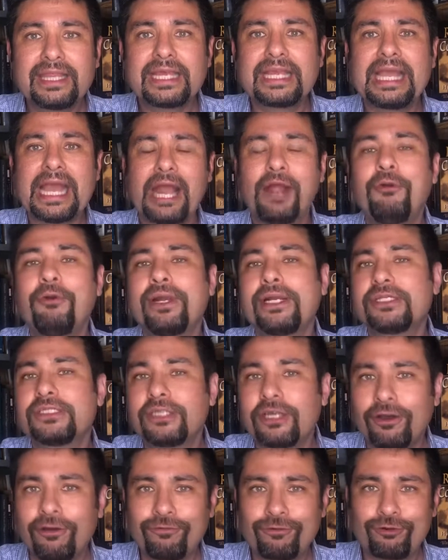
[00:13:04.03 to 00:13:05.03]

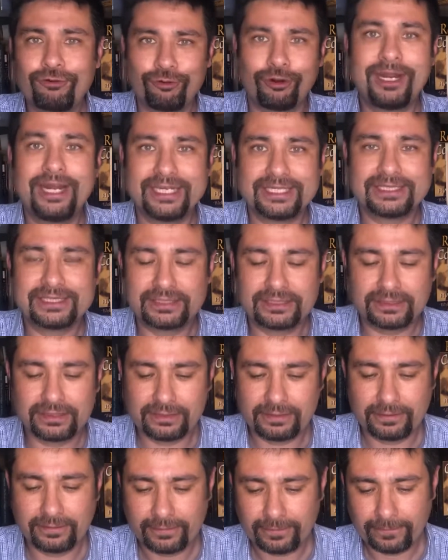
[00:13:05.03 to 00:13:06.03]
character of Christ
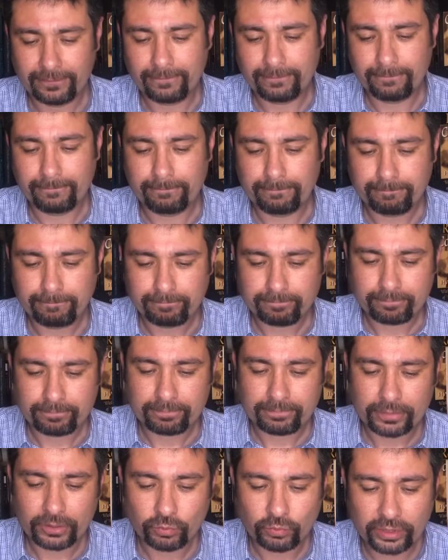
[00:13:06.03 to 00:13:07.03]

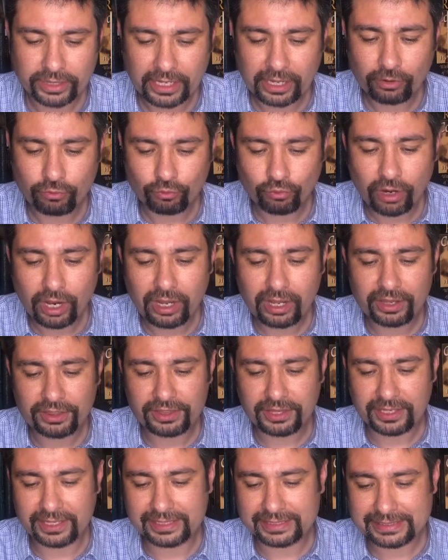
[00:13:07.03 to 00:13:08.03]
without wrath
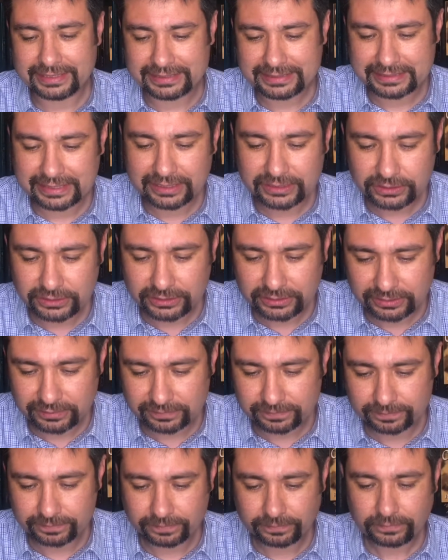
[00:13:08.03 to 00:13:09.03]
and dissension,
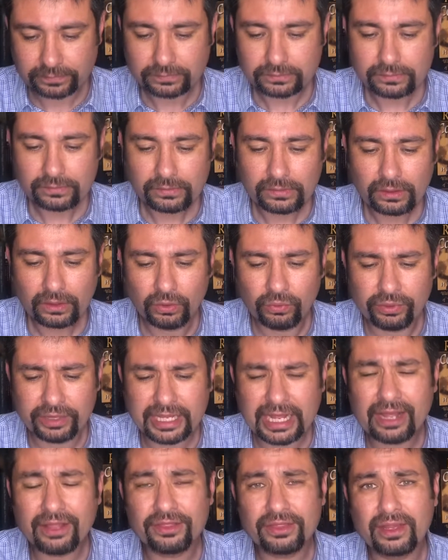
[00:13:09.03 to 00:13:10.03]

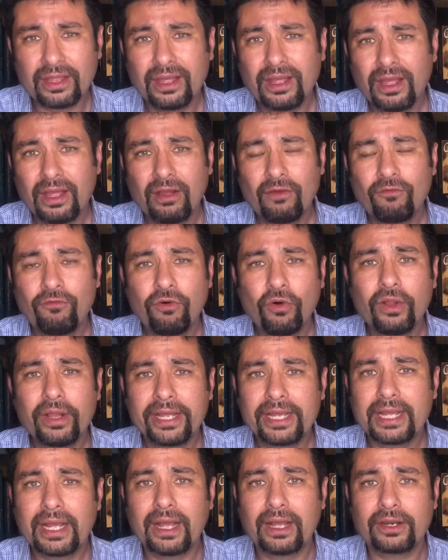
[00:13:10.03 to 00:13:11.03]
without
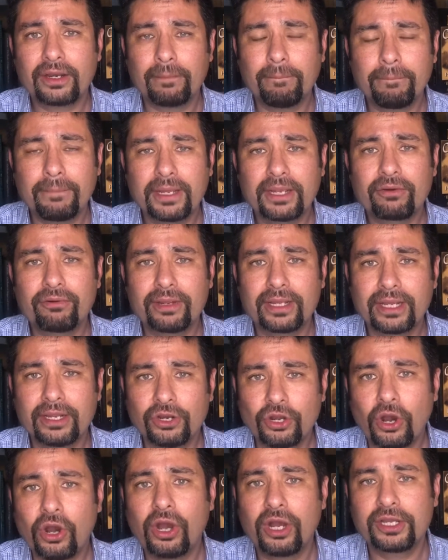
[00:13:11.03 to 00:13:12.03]
falling out and bickering and
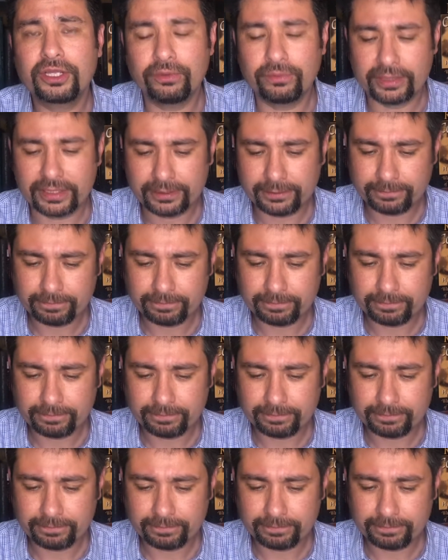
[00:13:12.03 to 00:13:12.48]
arguing.